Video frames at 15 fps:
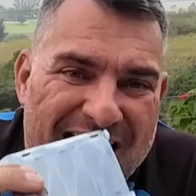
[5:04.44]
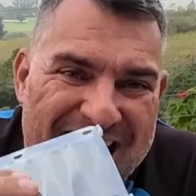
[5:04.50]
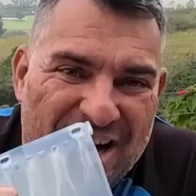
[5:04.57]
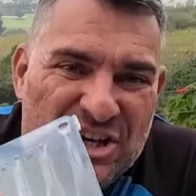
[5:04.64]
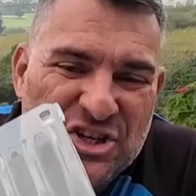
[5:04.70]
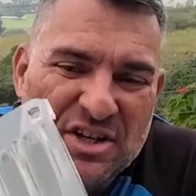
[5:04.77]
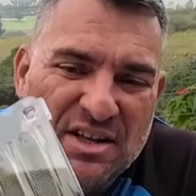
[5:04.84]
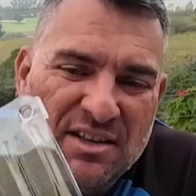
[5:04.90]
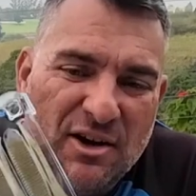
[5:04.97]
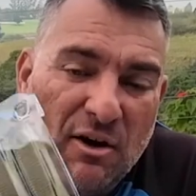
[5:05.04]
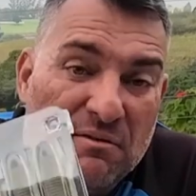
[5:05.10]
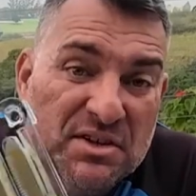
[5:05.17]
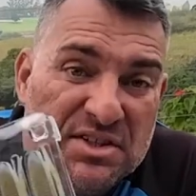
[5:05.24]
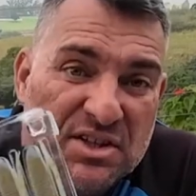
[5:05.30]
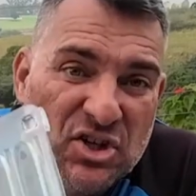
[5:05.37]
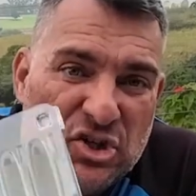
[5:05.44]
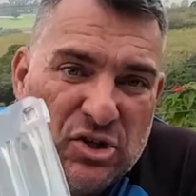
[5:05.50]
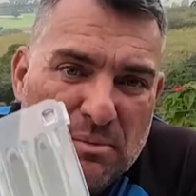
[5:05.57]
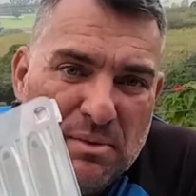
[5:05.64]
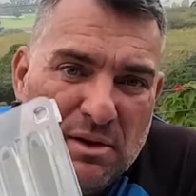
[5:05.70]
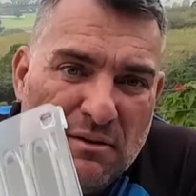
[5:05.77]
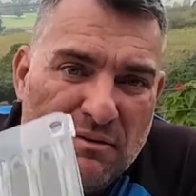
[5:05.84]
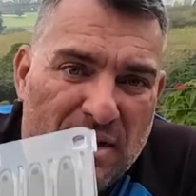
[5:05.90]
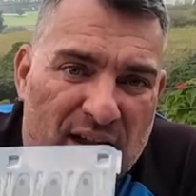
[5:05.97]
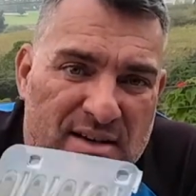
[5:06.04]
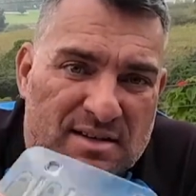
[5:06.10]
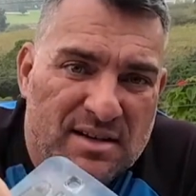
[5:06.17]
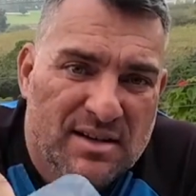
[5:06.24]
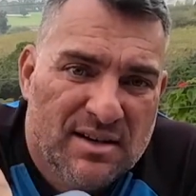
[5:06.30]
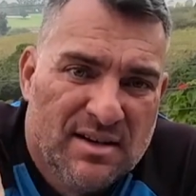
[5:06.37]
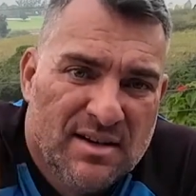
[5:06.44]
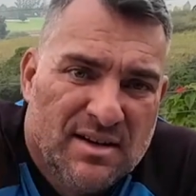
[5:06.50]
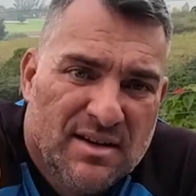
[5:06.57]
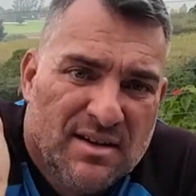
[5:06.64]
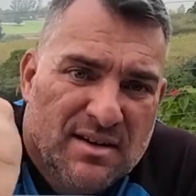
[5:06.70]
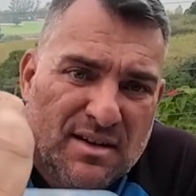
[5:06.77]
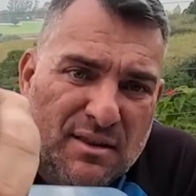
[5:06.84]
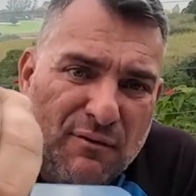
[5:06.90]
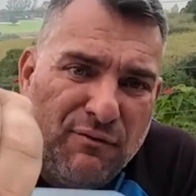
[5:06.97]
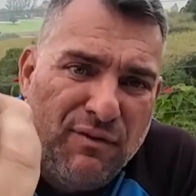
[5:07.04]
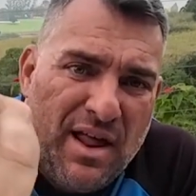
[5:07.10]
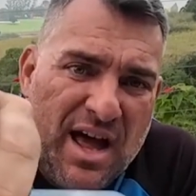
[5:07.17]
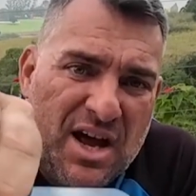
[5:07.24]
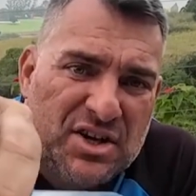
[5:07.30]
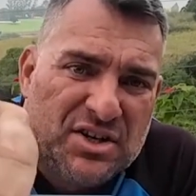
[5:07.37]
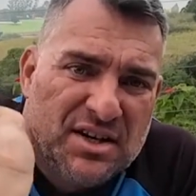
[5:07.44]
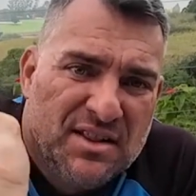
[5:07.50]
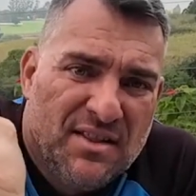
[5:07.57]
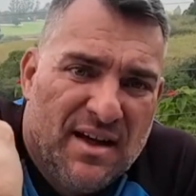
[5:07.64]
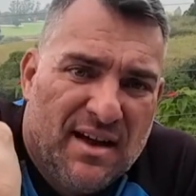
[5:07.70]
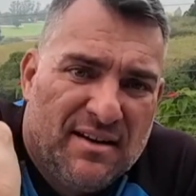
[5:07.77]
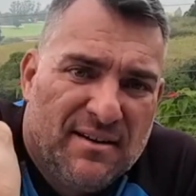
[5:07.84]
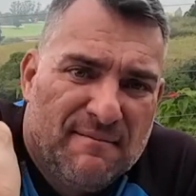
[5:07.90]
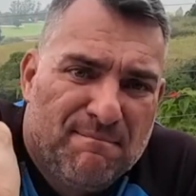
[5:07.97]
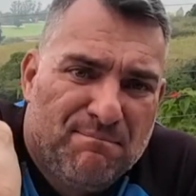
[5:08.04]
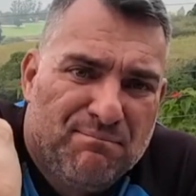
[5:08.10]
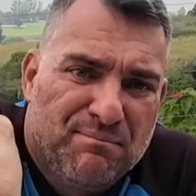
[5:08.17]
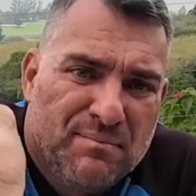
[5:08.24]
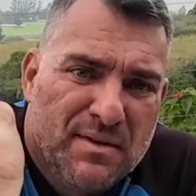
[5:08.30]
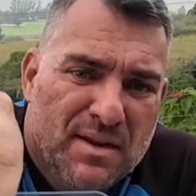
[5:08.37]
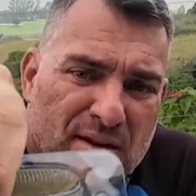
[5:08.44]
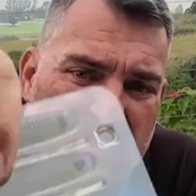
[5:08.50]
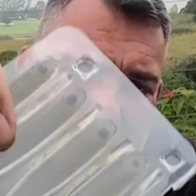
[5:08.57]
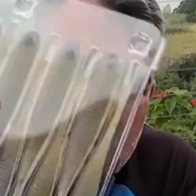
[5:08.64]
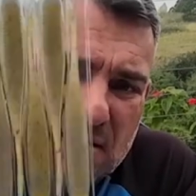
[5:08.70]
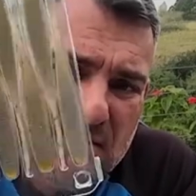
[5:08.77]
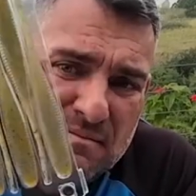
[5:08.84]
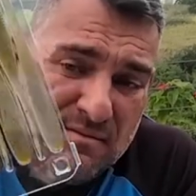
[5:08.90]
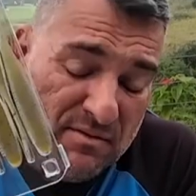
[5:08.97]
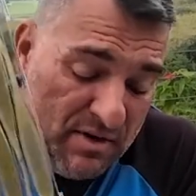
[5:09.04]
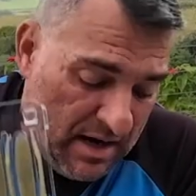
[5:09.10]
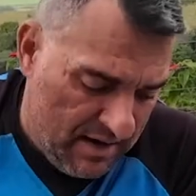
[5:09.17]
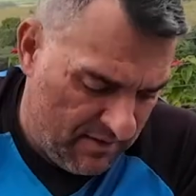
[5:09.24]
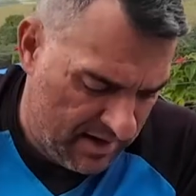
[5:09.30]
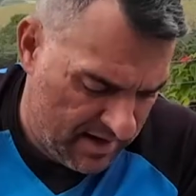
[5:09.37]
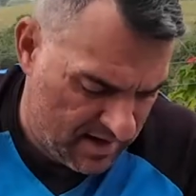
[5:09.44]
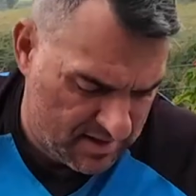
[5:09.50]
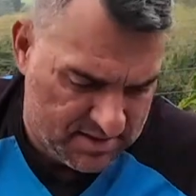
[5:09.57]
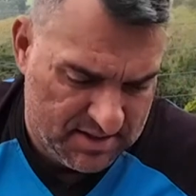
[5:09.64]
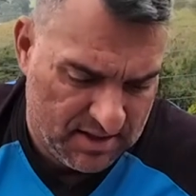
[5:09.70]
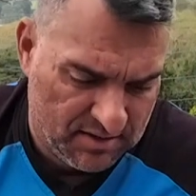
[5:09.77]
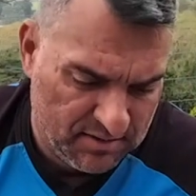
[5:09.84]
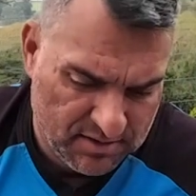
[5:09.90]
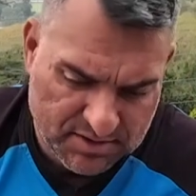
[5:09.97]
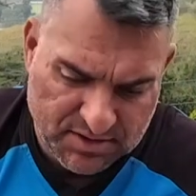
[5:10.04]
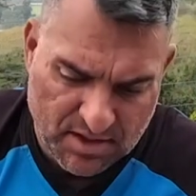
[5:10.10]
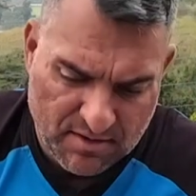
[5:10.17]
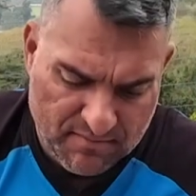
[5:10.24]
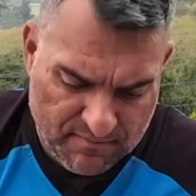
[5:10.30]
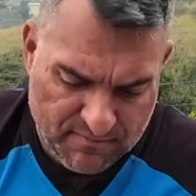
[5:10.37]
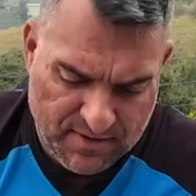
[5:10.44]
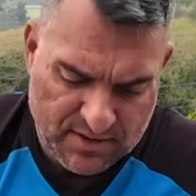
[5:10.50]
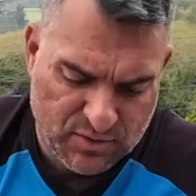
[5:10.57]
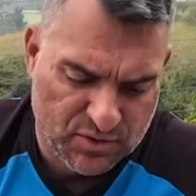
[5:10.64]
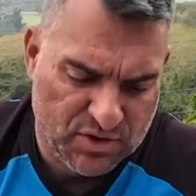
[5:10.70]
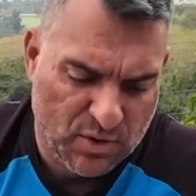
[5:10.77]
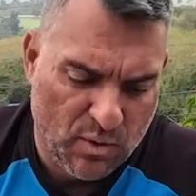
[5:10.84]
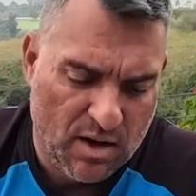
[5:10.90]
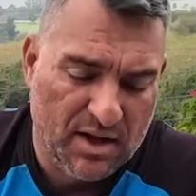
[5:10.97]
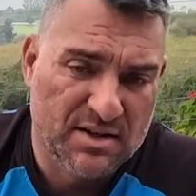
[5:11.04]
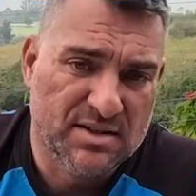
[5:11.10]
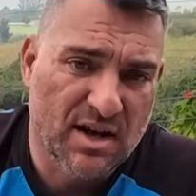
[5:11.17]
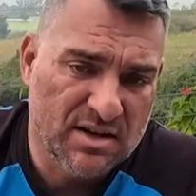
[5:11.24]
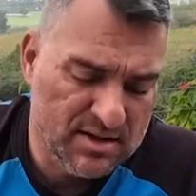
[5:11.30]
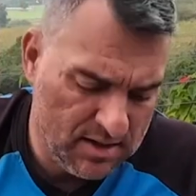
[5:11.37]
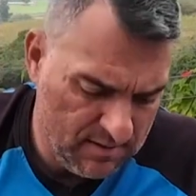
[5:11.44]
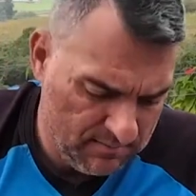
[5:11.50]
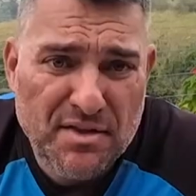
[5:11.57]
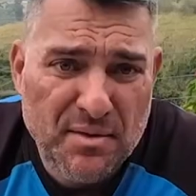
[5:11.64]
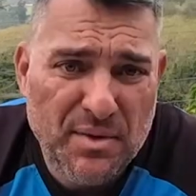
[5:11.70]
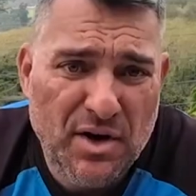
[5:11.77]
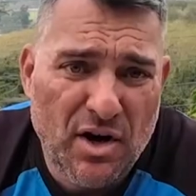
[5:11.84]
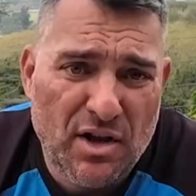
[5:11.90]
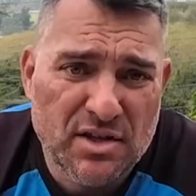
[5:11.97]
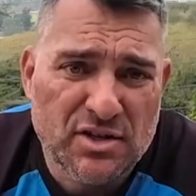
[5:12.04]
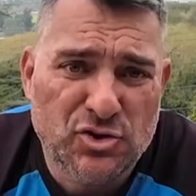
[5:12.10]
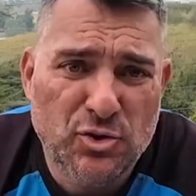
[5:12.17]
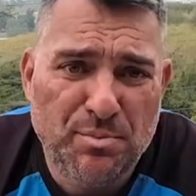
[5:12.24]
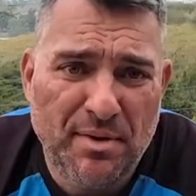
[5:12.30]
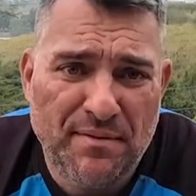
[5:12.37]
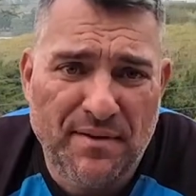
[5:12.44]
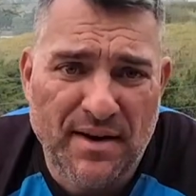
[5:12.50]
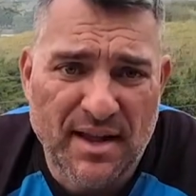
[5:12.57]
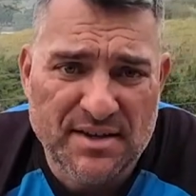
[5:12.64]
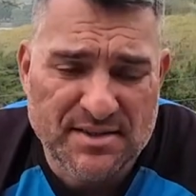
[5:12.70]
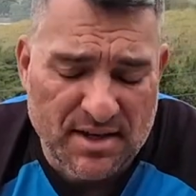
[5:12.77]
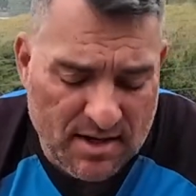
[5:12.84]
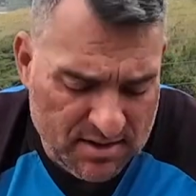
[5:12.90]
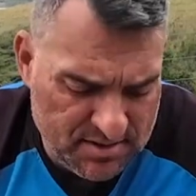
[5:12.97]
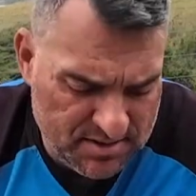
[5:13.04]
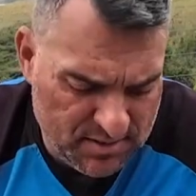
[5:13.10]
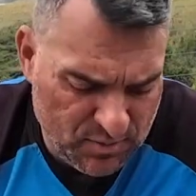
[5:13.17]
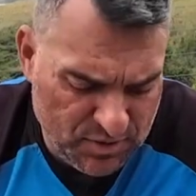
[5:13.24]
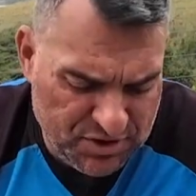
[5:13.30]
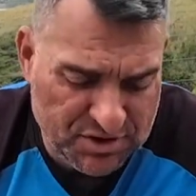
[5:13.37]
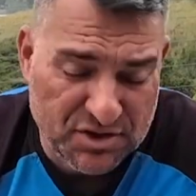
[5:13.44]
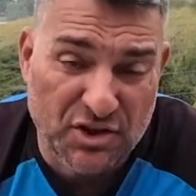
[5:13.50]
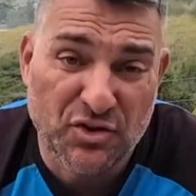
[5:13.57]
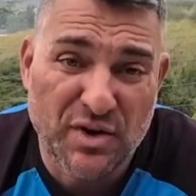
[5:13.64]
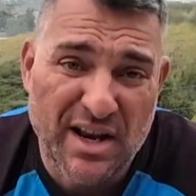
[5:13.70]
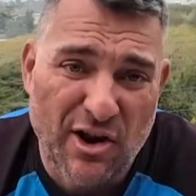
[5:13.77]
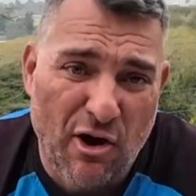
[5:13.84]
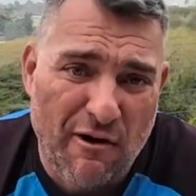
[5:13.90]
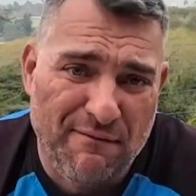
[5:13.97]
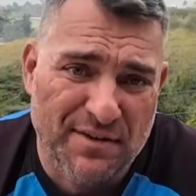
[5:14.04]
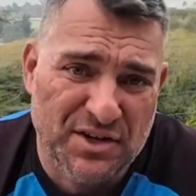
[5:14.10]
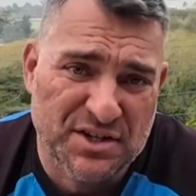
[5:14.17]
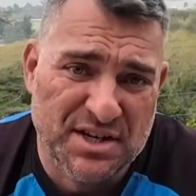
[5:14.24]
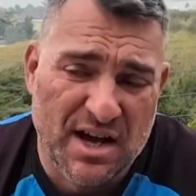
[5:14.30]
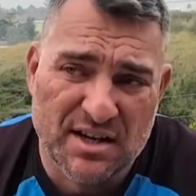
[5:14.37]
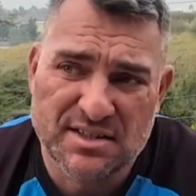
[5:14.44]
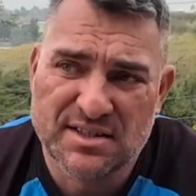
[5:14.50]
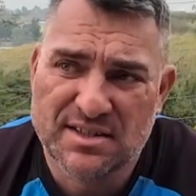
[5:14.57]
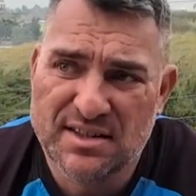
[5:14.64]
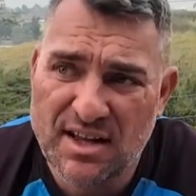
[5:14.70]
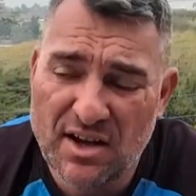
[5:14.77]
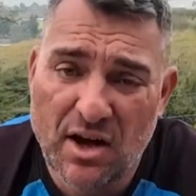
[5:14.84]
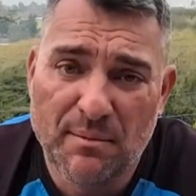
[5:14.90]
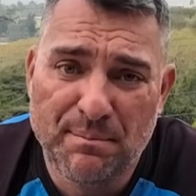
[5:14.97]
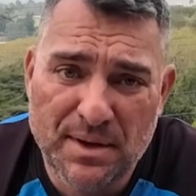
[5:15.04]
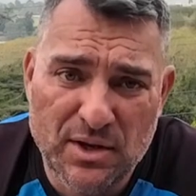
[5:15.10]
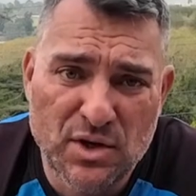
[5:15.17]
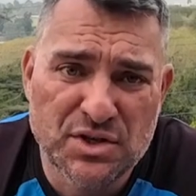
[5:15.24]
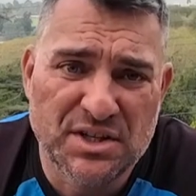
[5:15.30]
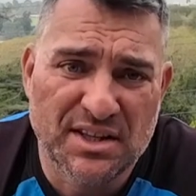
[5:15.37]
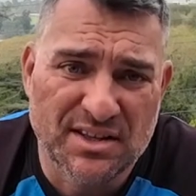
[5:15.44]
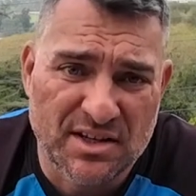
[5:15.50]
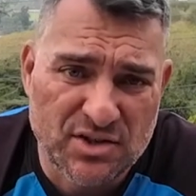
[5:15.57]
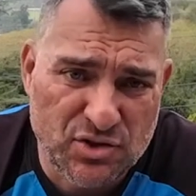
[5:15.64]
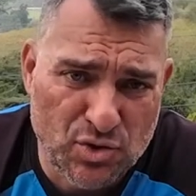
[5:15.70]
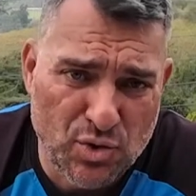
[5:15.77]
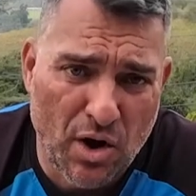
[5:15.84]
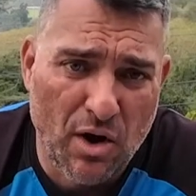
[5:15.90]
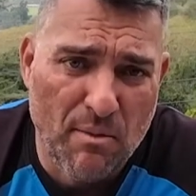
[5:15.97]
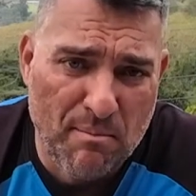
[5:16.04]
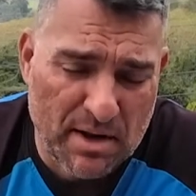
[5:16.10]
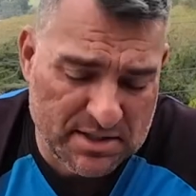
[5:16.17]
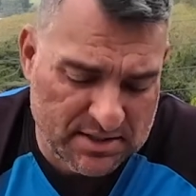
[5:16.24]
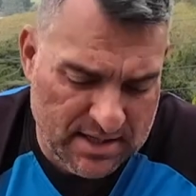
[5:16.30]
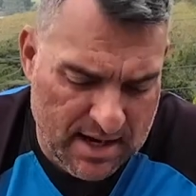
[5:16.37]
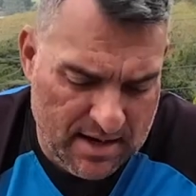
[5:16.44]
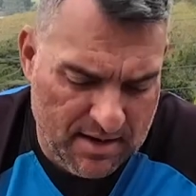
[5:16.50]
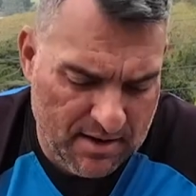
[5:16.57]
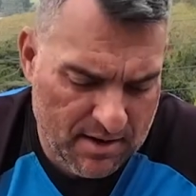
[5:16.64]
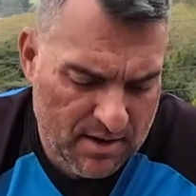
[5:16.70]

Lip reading: action, and then obviously the shimmy of that, the flash in that, really nice deal. So that's also quite exciting. And then we go to the super finesse size, which is a 3.5 inch size. There I'd be using the 2.0 Mustad